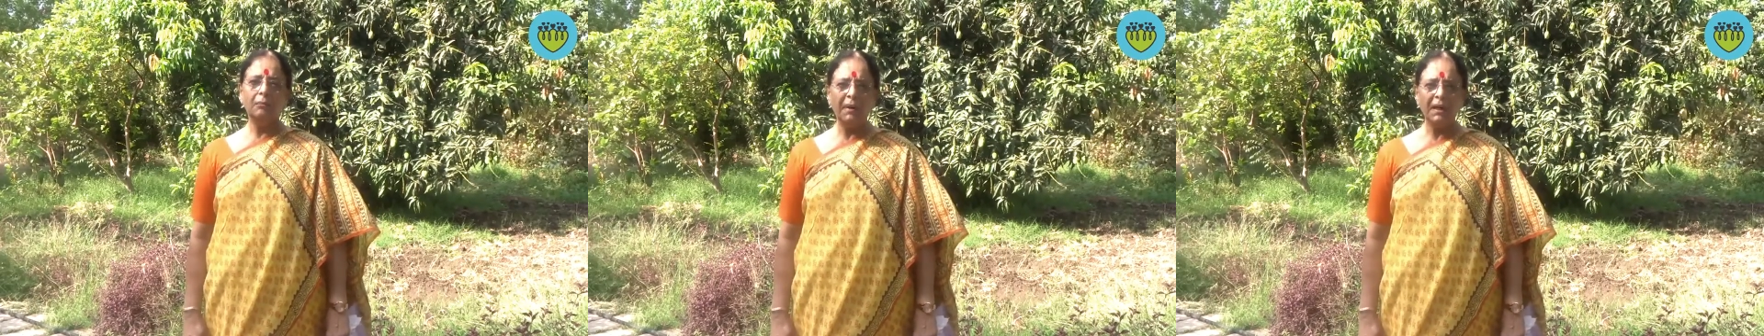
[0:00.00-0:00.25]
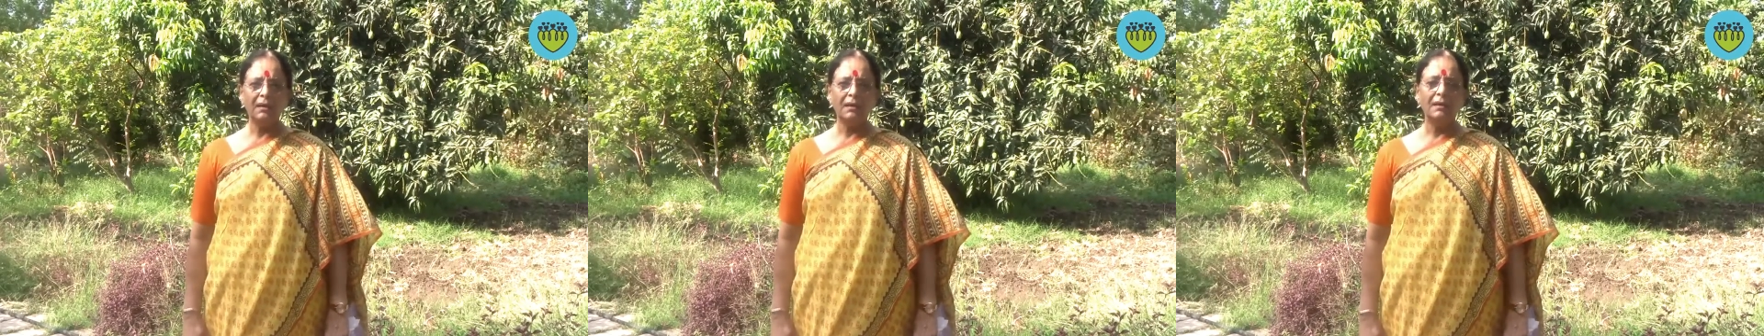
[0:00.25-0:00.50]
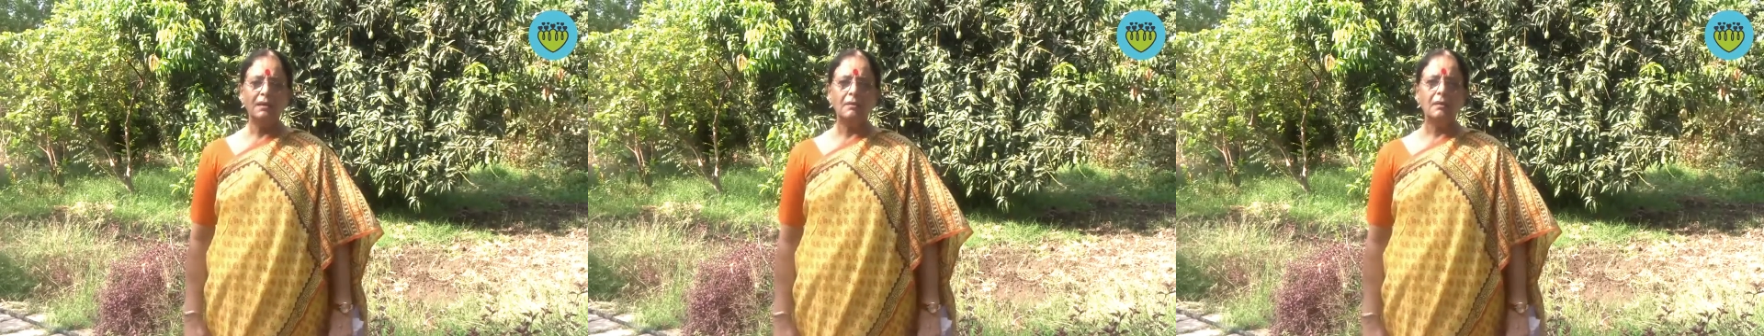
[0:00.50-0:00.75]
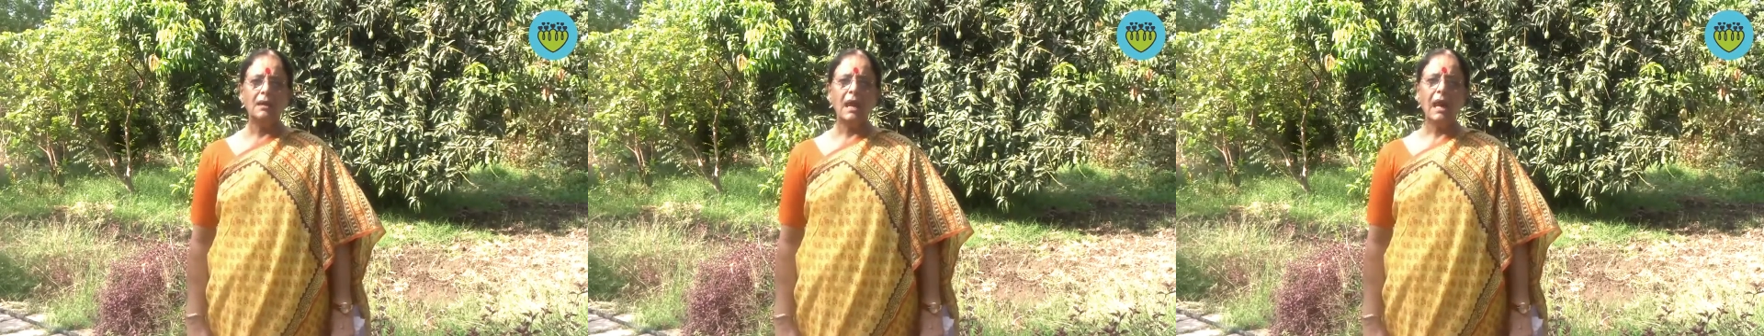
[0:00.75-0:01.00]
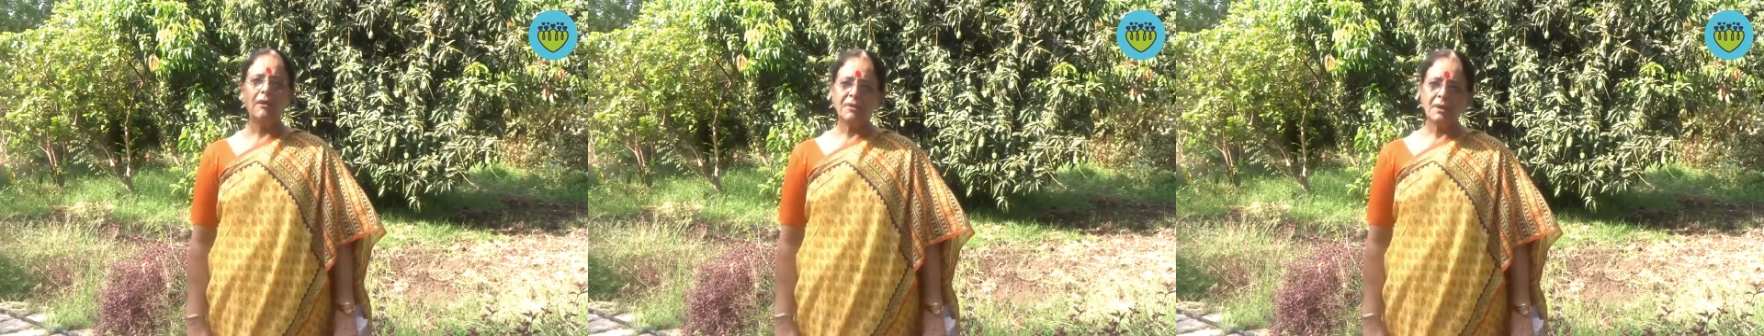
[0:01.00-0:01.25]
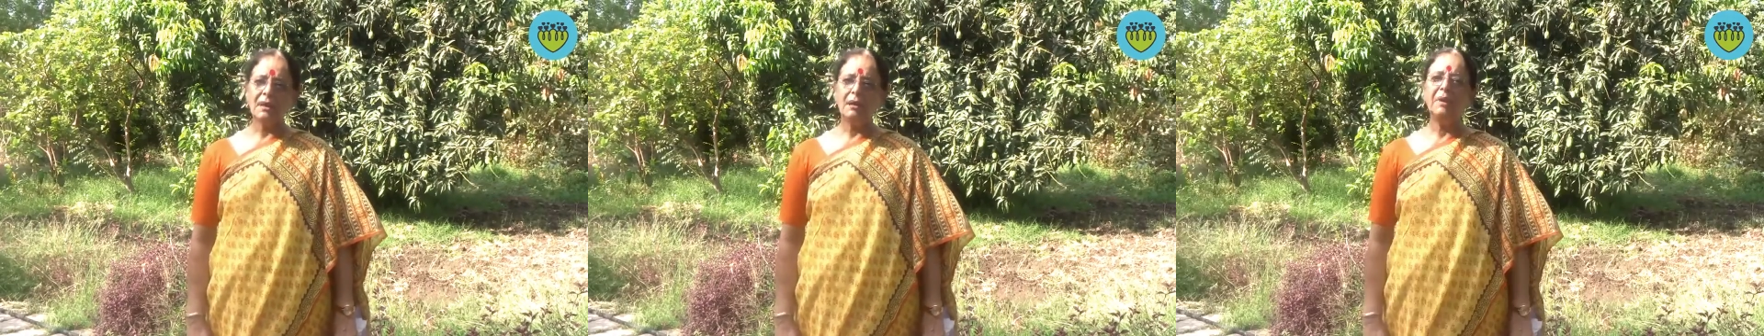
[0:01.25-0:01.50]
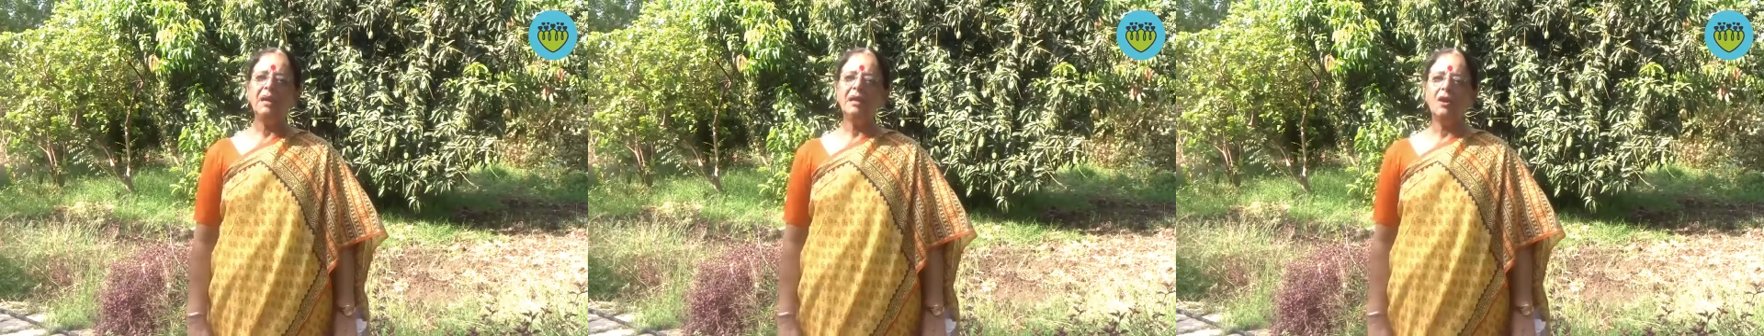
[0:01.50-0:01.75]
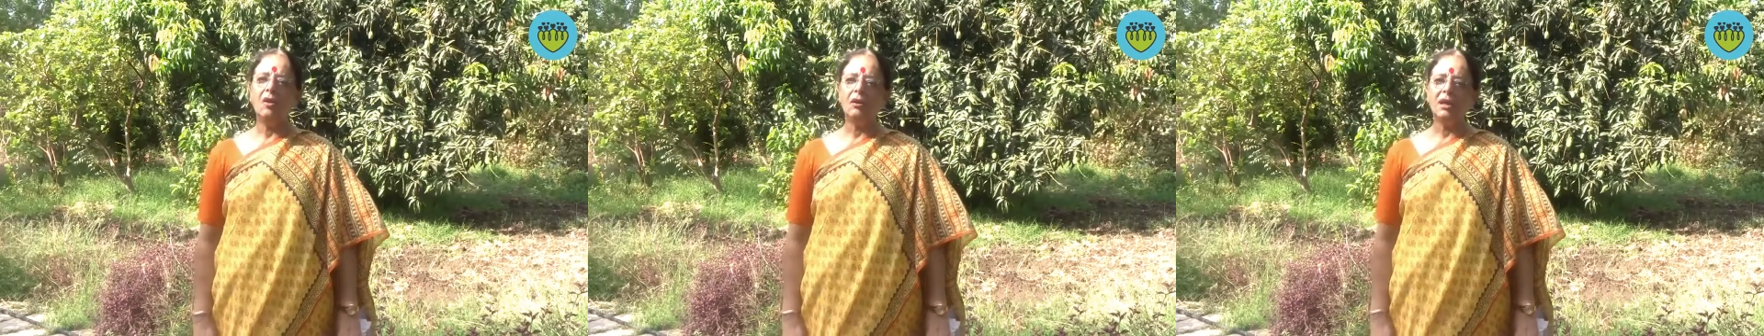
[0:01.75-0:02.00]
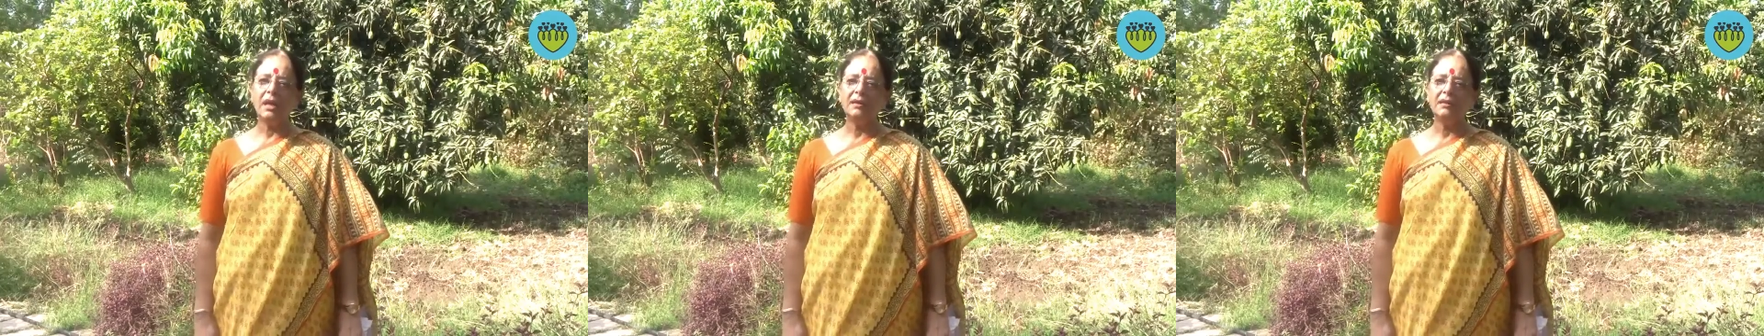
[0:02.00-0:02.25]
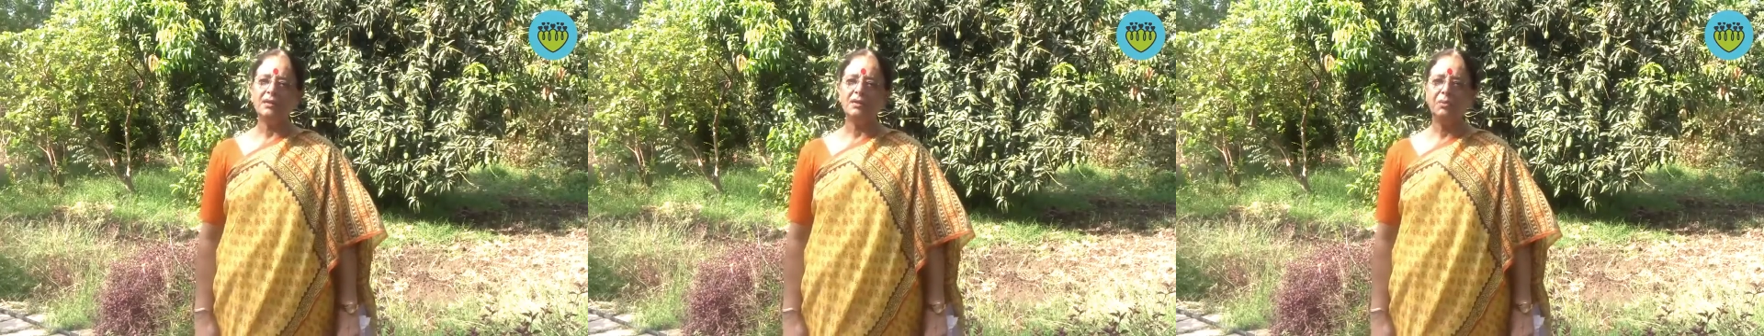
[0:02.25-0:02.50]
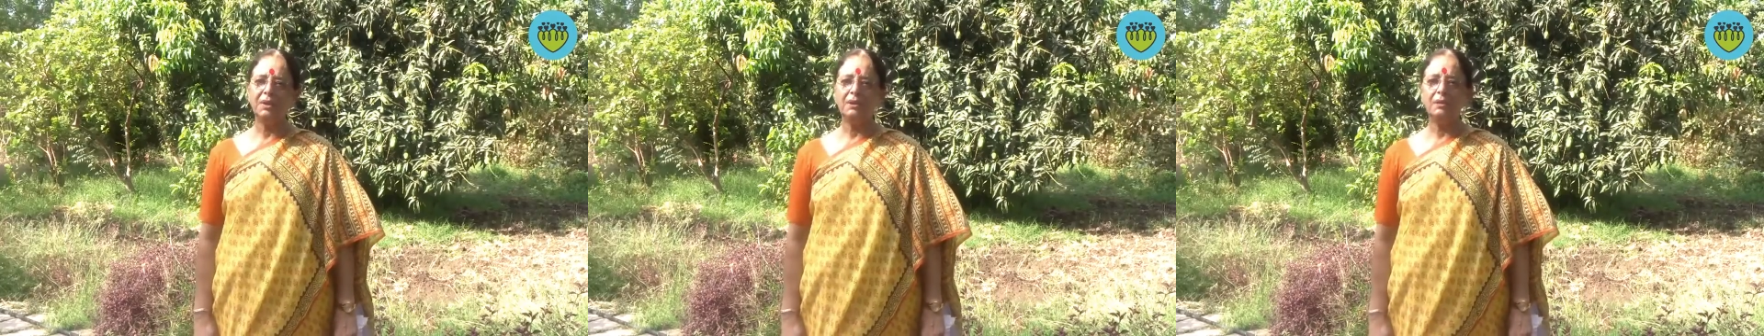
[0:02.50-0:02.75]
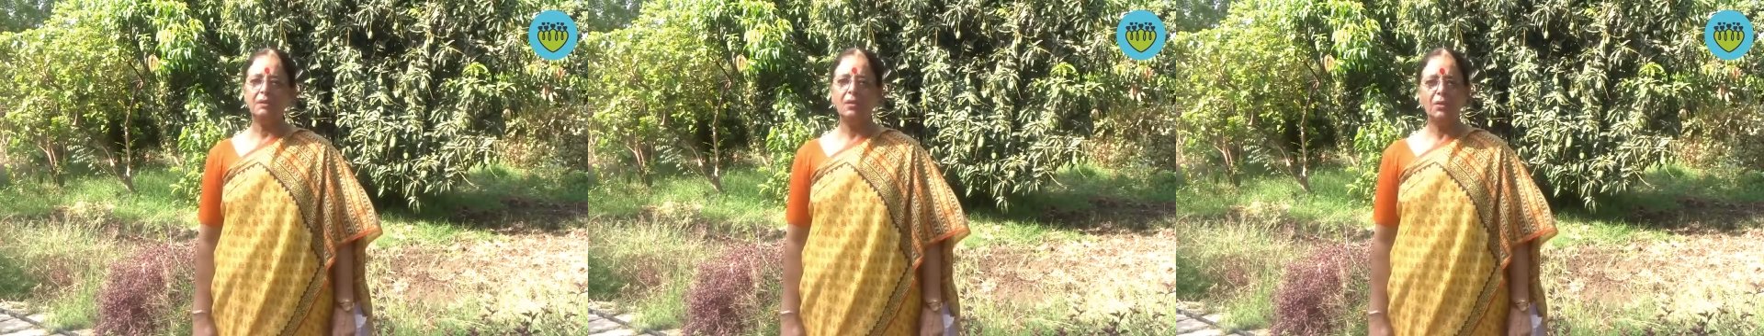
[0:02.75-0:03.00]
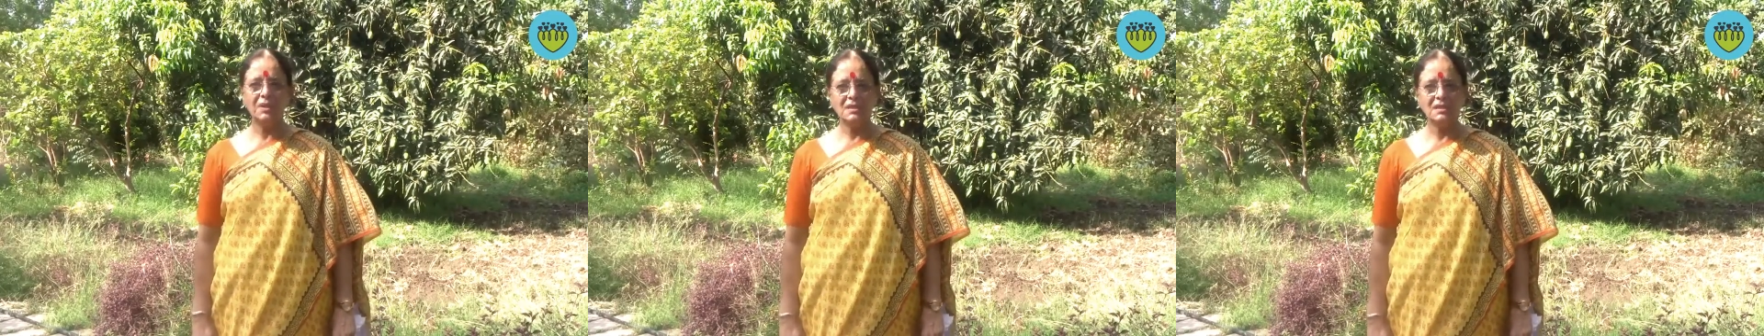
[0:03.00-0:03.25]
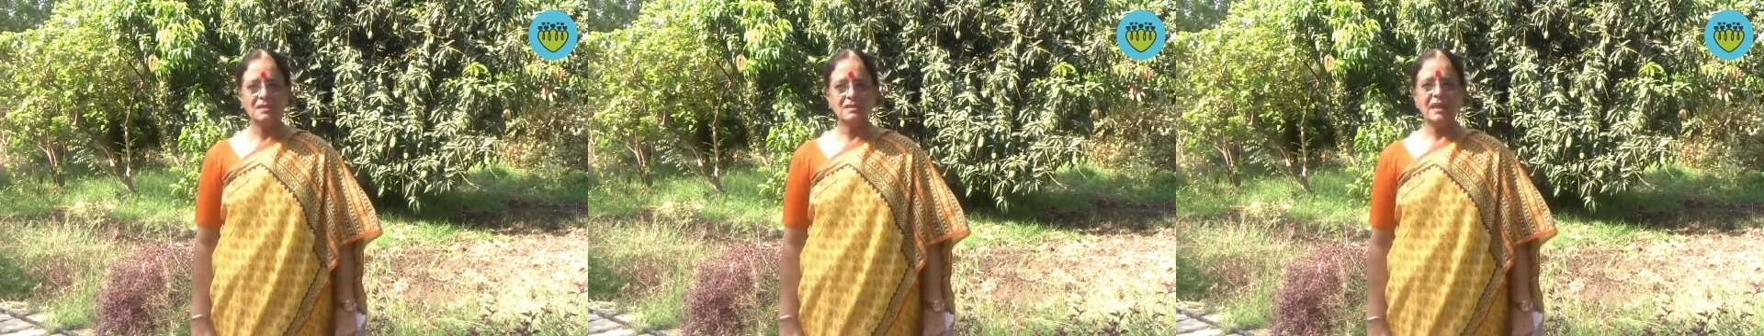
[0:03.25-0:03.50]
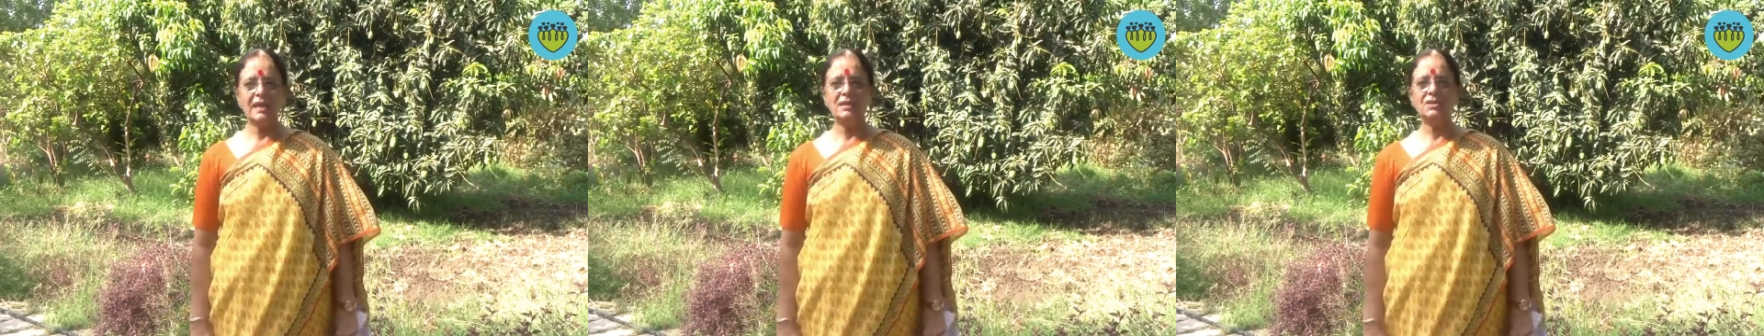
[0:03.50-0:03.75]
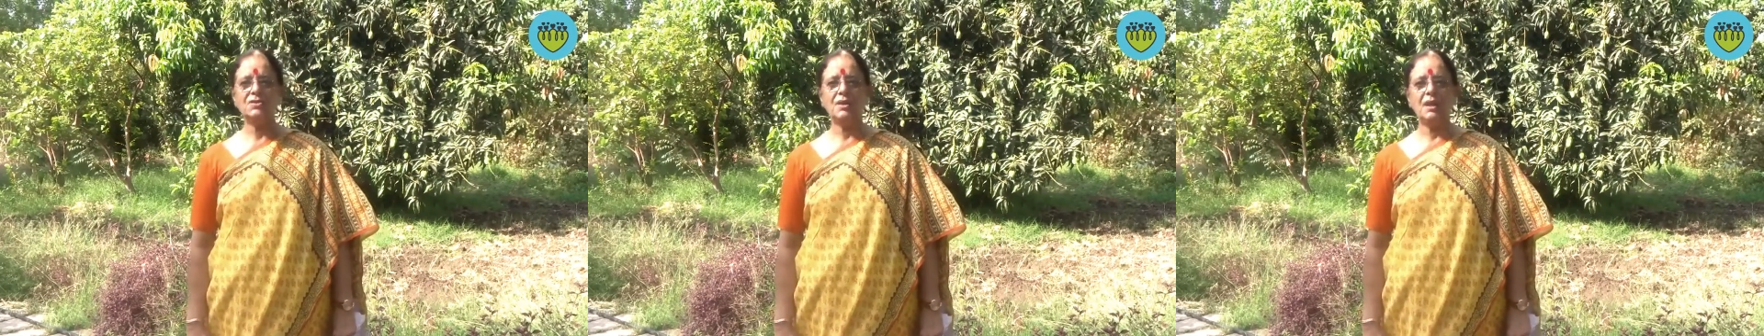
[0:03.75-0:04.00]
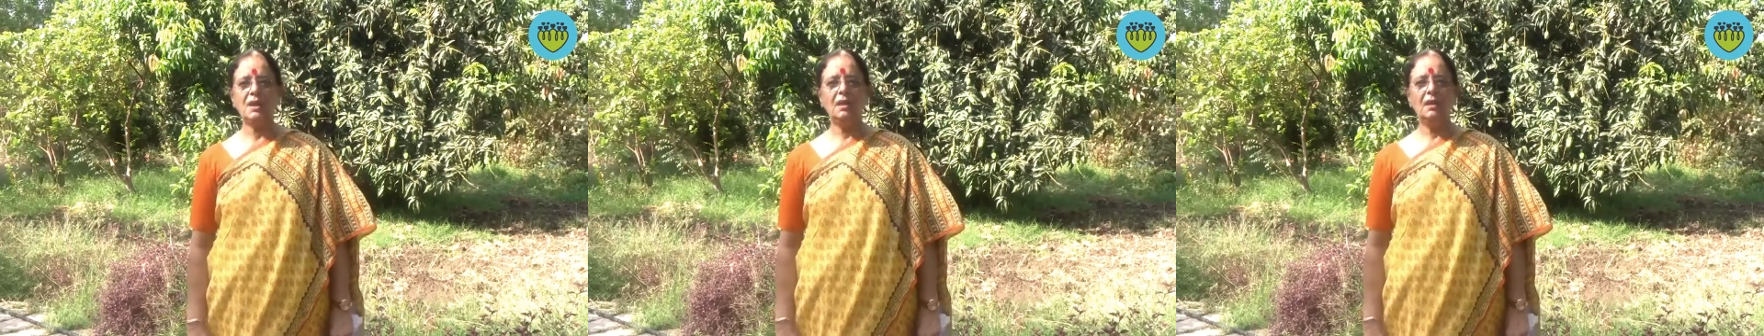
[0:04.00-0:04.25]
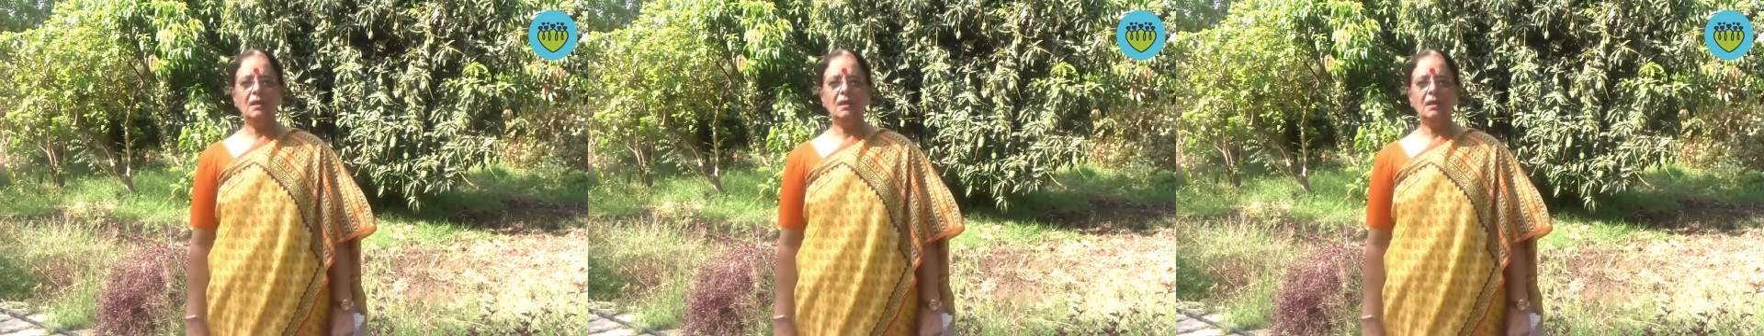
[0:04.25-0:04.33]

but after coming in contact with Oasis and Shri